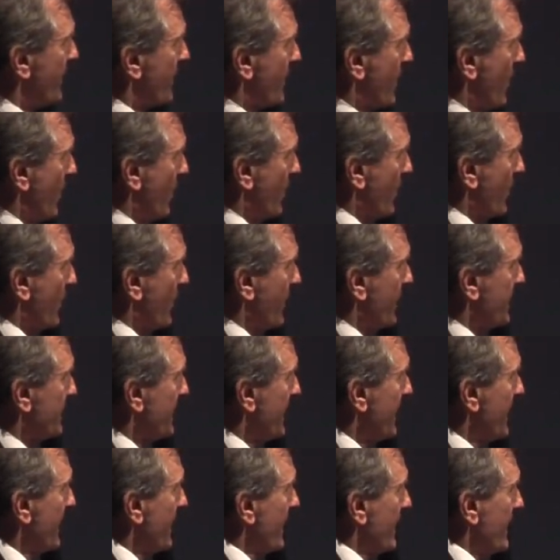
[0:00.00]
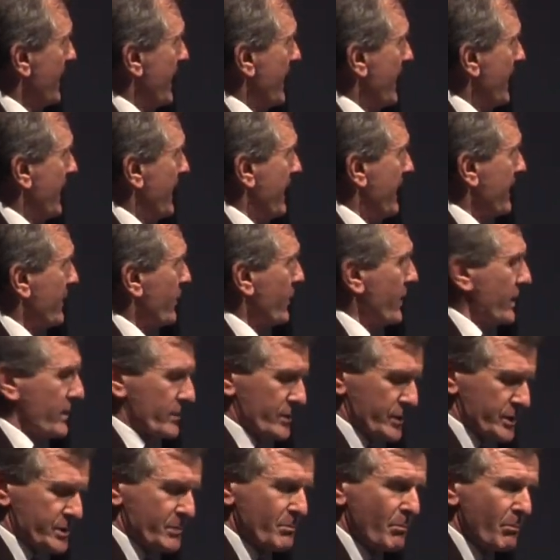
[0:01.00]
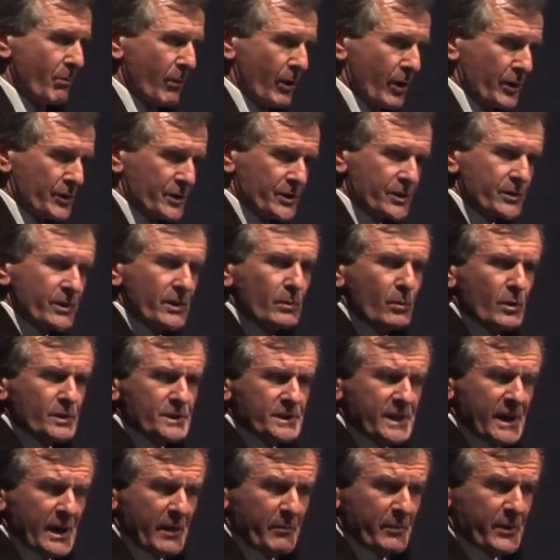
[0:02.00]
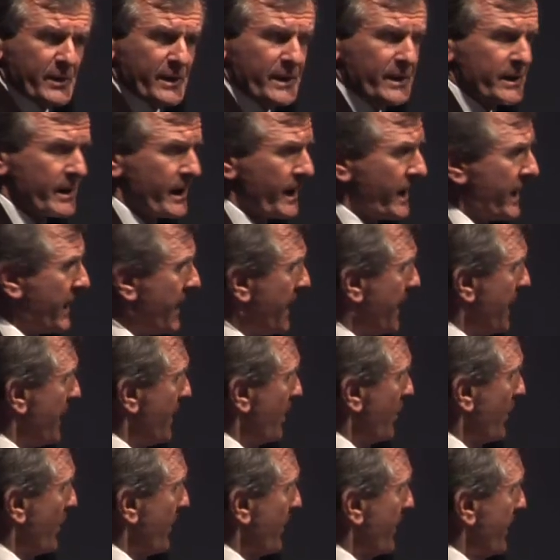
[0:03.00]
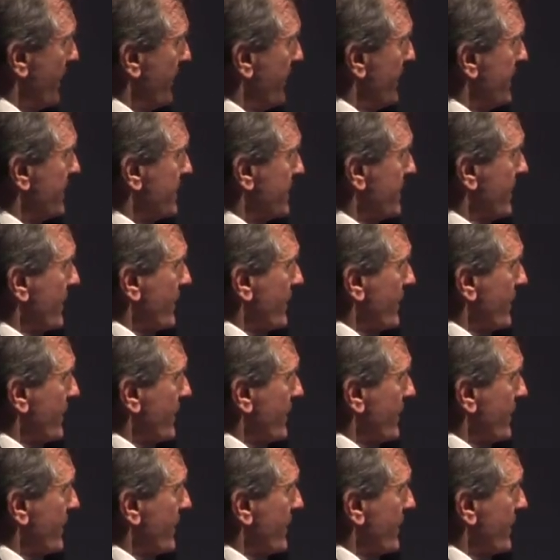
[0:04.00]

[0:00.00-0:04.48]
the concrete, and we're just monitoring what's happening within this